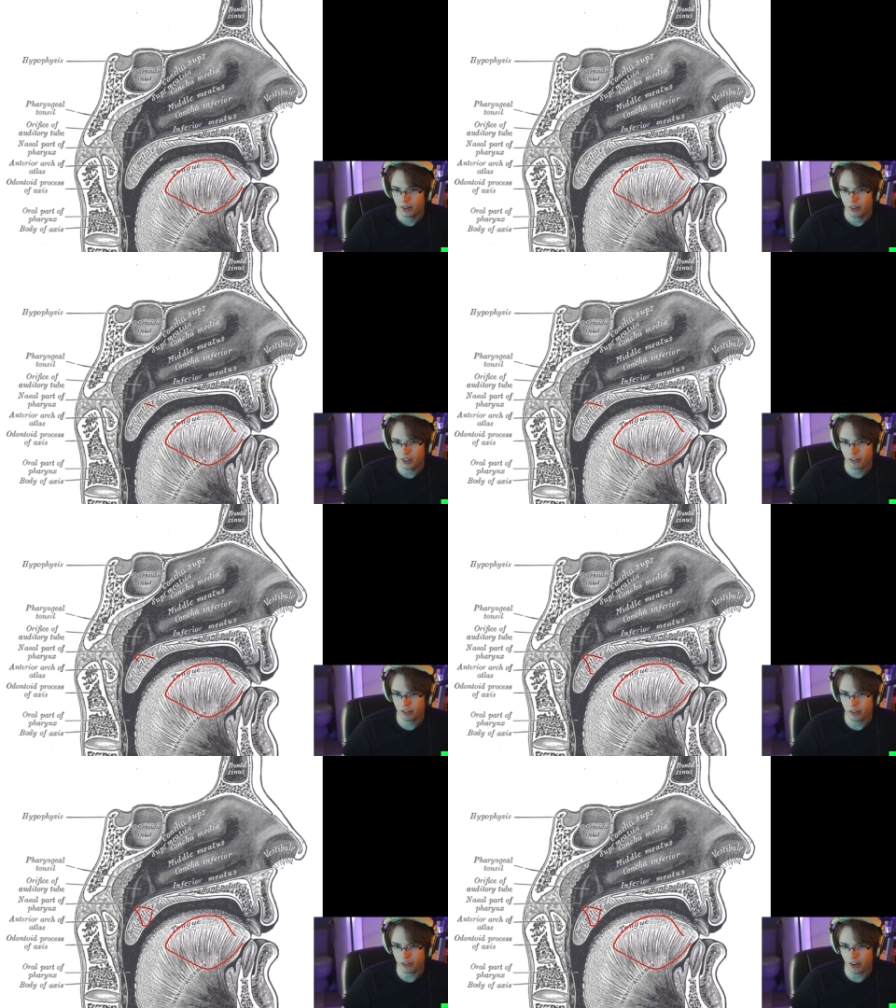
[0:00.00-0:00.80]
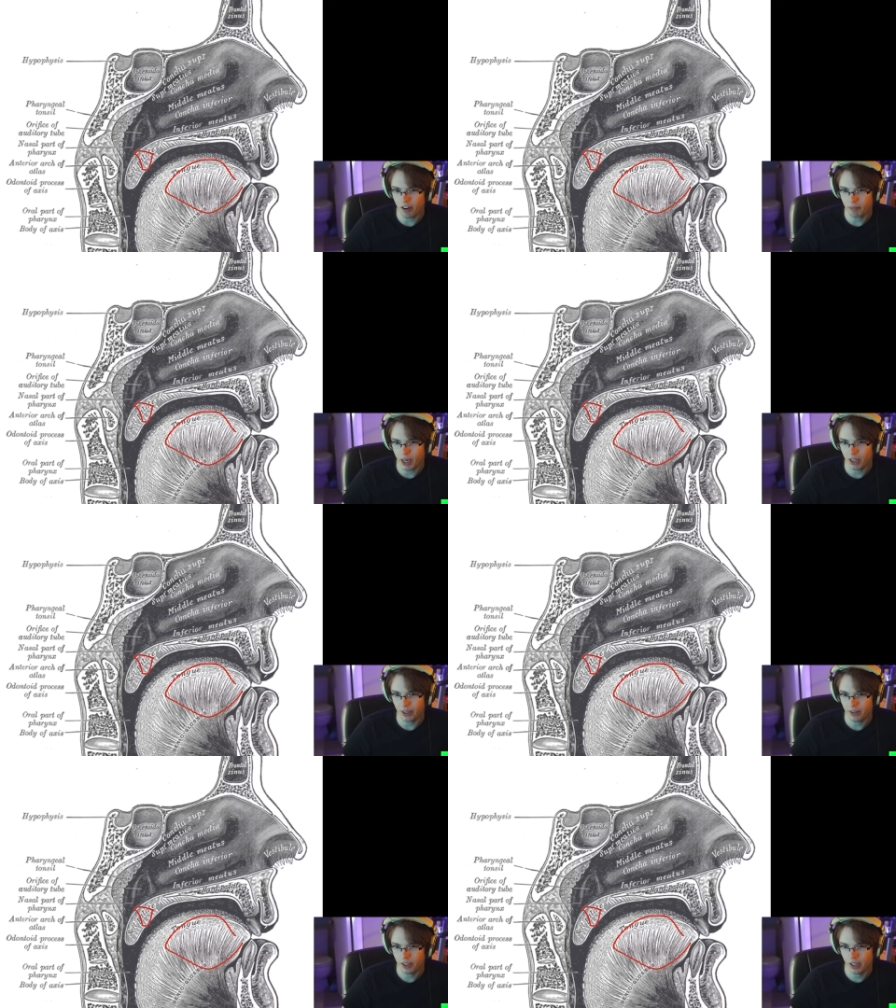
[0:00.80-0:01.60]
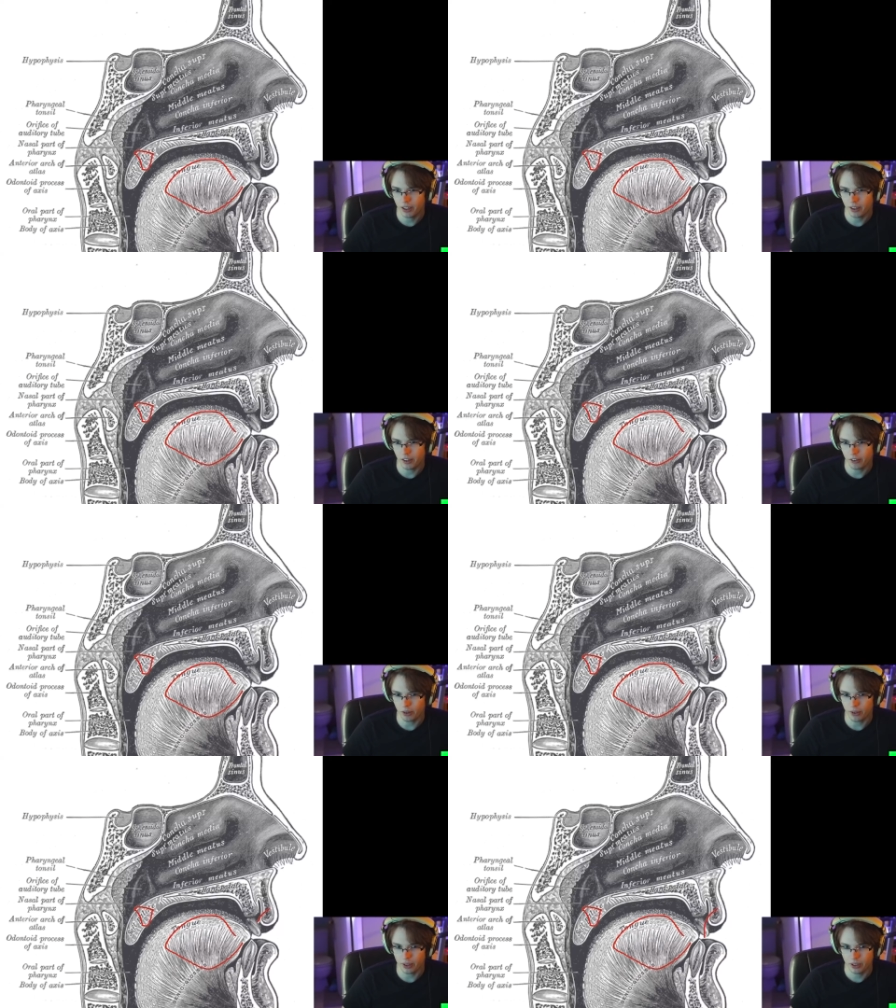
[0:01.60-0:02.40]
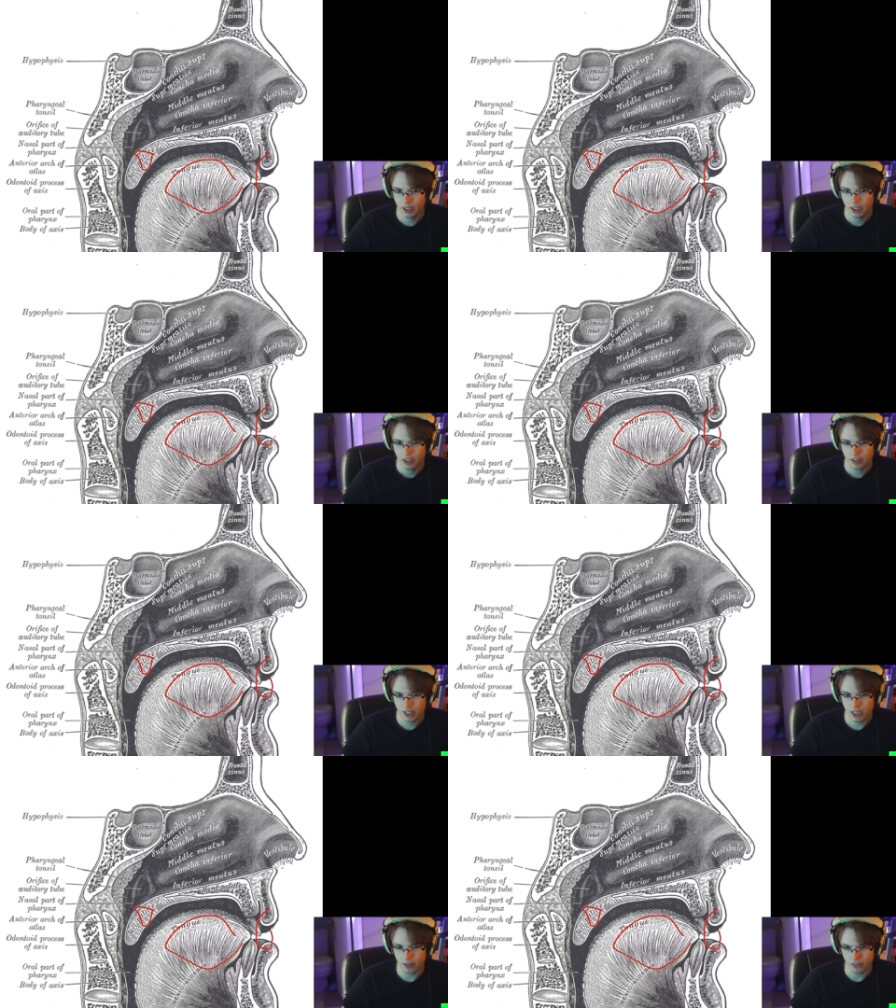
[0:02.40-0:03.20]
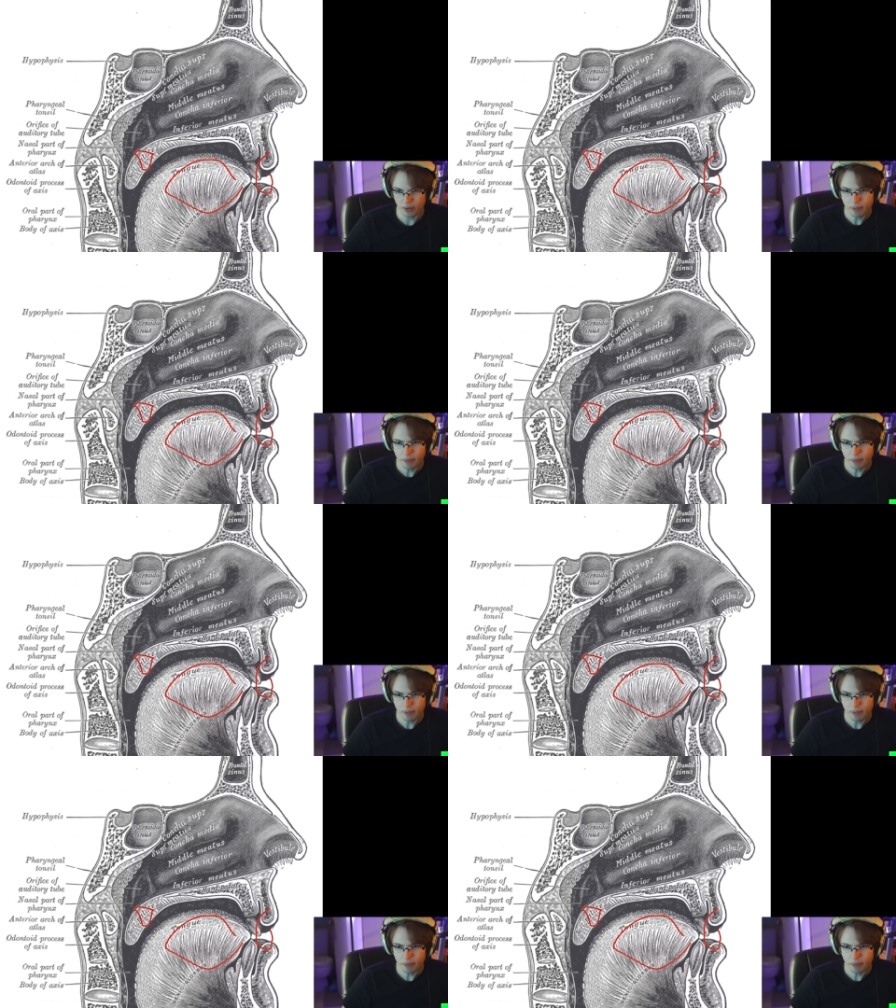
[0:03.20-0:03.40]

this is the soft palate, and these are the teeth.